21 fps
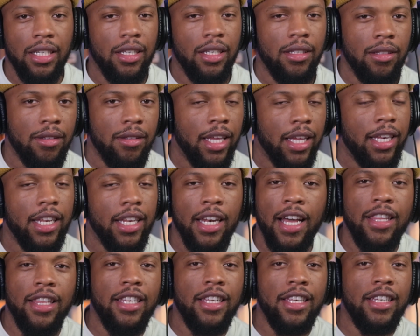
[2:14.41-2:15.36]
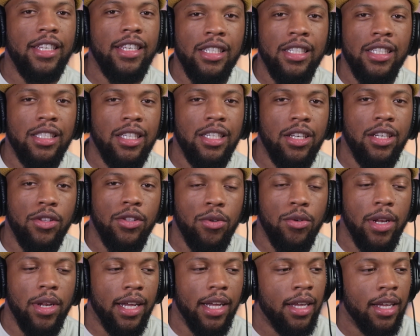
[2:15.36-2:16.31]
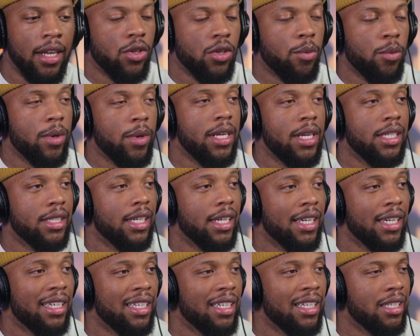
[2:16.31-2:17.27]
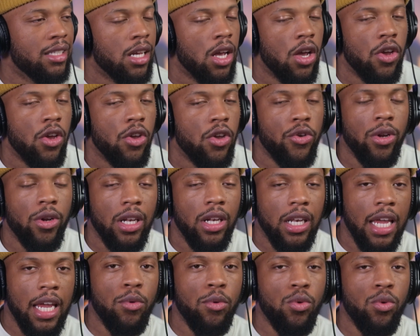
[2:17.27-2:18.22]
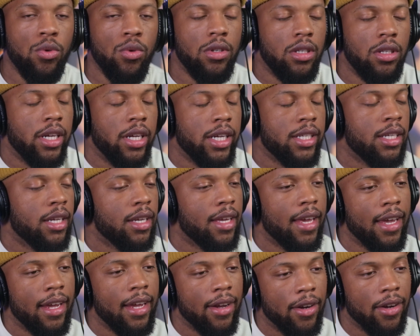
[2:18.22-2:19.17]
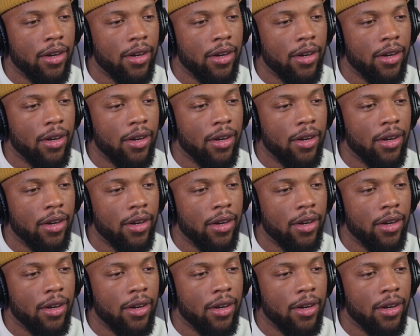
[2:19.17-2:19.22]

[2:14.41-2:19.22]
They didn't have the decency to do that. So what he's saying is your label doesn't care.